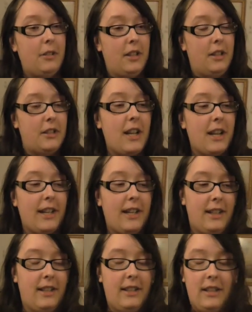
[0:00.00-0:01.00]
I want to check
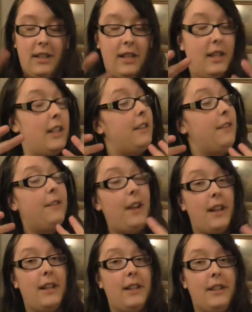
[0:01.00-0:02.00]
it. He
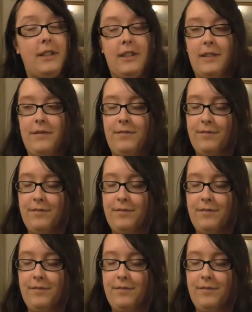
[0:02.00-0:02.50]
vanished.